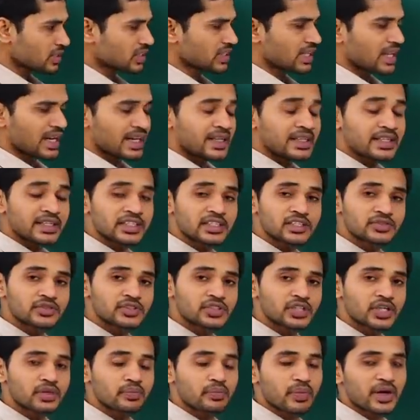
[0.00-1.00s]
the light rays
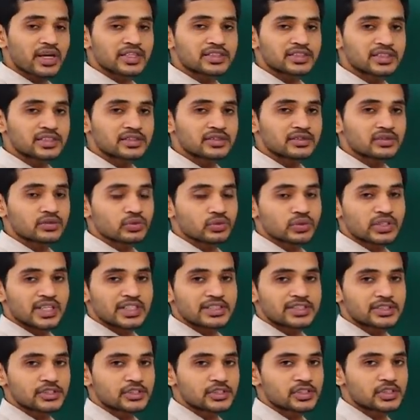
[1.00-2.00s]
which are passing through
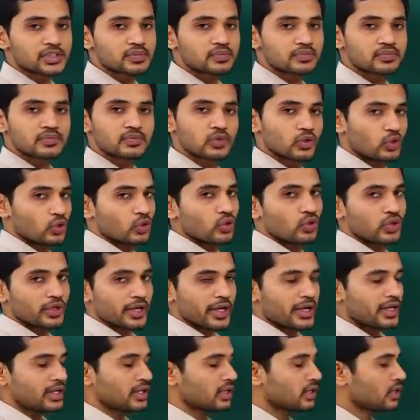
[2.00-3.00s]
that system? No,
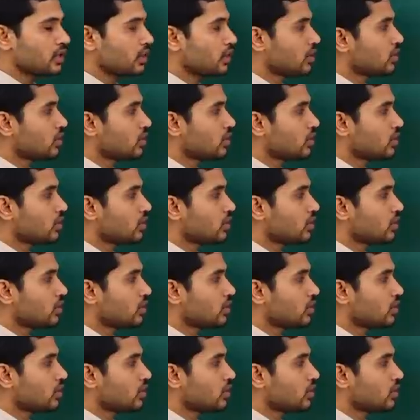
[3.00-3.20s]
right.